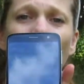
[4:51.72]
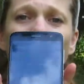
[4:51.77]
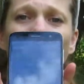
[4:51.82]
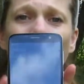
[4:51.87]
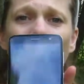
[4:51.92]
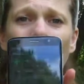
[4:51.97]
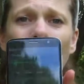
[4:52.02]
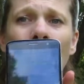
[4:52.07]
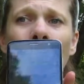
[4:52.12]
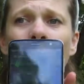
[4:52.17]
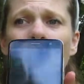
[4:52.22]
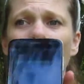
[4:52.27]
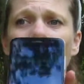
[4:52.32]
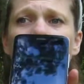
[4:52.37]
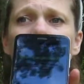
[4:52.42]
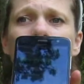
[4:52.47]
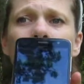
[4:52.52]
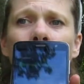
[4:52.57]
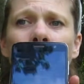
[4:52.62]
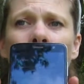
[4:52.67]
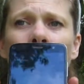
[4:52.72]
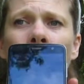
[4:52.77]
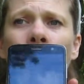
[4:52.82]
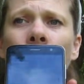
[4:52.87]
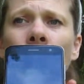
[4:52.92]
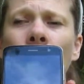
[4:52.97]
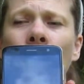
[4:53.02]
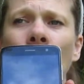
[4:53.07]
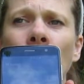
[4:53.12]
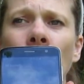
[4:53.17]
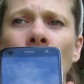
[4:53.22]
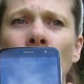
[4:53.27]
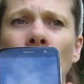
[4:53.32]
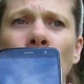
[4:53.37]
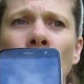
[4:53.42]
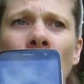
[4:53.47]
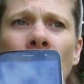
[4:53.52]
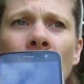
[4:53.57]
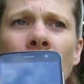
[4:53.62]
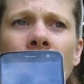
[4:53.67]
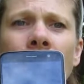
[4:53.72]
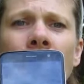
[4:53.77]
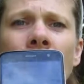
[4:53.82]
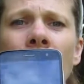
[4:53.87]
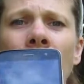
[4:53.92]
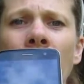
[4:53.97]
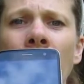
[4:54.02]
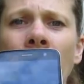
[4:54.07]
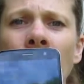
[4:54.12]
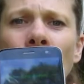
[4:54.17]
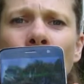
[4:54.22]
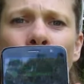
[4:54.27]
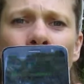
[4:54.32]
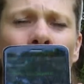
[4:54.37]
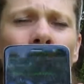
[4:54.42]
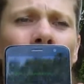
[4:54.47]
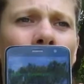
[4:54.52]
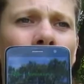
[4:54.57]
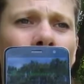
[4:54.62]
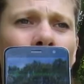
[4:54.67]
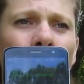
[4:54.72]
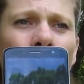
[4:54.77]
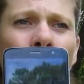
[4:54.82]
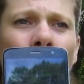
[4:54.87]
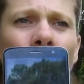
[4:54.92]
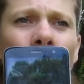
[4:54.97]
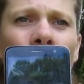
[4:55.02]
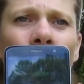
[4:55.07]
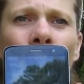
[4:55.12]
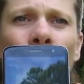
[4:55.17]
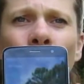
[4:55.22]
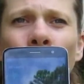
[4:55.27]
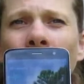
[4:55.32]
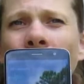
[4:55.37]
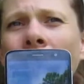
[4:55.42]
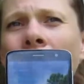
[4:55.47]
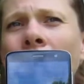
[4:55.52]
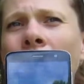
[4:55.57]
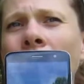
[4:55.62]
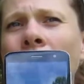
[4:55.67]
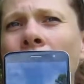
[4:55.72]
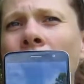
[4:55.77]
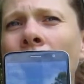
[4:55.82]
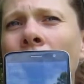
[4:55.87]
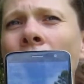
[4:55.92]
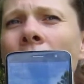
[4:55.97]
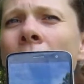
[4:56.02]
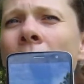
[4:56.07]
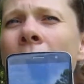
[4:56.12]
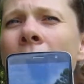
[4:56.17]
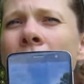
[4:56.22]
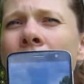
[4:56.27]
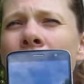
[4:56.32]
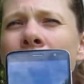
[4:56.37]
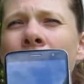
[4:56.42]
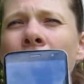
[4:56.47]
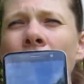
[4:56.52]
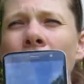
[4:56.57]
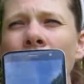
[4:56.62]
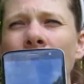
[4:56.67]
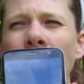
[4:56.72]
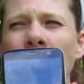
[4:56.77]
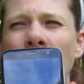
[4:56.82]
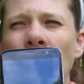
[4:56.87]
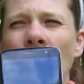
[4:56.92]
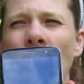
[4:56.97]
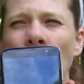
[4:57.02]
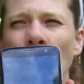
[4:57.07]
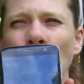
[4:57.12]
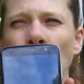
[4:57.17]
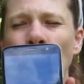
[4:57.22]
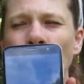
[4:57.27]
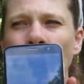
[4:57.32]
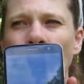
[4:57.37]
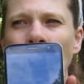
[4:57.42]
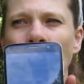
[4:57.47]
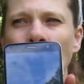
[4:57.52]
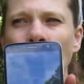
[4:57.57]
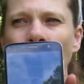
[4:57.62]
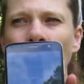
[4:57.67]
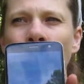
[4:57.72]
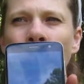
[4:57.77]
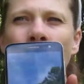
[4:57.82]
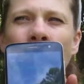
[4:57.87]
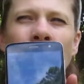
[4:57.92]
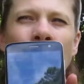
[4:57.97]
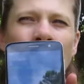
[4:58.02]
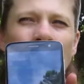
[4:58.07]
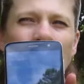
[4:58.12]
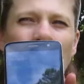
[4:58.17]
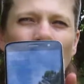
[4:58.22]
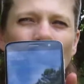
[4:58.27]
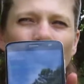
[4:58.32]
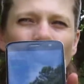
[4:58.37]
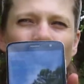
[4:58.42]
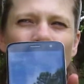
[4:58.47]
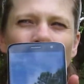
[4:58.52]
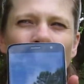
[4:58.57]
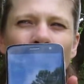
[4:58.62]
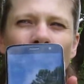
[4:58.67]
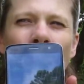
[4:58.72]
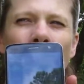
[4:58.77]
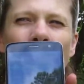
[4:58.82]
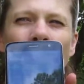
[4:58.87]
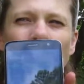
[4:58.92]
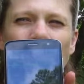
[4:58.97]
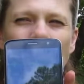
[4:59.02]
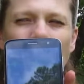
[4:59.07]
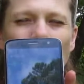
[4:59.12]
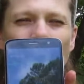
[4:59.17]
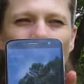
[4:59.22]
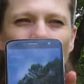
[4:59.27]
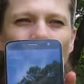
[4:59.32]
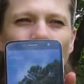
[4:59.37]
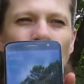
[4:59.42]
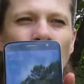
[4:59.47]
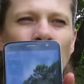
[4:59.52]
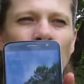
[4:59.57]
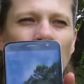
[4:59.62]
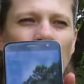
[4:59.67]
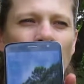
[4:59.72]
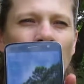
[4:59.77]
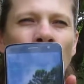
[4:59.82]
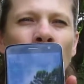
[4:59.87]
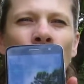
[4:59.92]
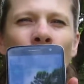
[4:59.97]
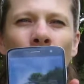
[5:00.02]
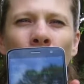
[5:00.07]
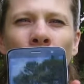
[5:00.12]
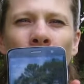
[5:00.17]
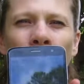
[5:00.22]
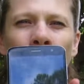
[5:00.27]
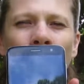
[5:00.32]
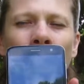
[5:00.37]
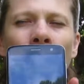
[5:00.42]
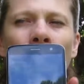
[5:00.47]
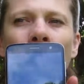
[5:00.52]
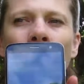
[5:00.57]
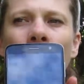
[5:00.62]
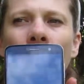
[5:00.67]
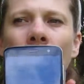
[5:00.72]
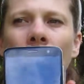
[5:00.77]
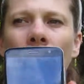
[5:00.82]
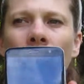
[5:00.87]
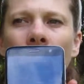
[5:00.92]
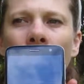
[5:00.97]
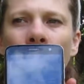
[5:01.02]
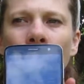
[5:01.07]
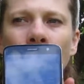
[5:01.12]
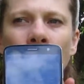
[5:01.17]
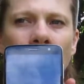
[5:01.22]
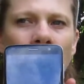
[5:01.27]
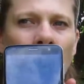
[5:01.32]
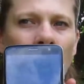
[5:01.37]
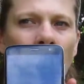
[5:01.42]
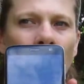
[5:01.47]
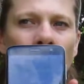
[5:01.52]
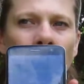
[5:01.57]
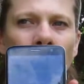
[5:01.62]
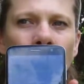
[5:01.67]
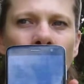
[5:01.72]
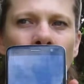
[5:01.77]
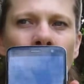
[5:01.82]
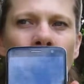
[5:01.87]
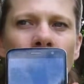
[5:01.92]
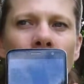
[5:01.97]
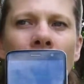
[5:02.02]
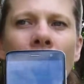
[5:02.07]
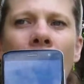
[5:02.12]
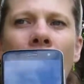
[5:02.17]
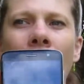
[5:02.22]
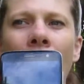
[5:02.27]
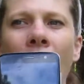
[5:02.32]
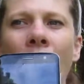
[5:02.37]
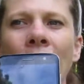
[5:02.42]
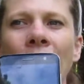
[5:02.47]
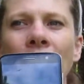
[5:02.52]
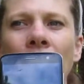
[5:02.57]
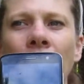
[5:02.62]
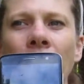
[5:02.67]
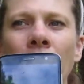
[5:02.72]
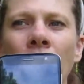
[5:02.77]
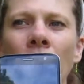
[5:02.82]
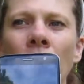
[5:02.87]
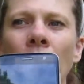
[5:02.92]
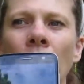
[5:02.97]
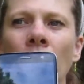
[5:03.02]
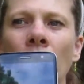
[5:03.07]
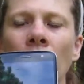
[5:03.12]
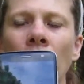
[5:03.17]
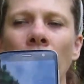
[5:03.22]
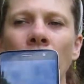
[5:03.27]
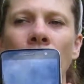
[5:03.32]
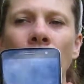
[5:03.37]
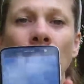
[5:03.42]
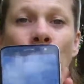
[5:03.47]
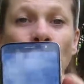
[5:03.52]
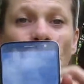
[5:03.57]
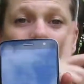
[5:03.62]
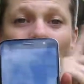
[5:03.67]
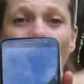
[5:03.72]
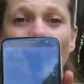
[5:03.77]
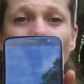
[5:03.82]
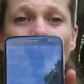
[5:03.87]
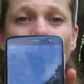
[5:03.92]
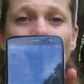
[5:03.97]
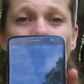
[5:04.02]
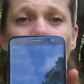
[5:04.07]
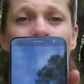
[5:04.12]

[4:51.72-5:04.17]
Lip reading: my front right, and she looks like she's from like the 18 and 1900s. I mean 1800s, late 1800s into the early 1900s. And then there's a gentleman to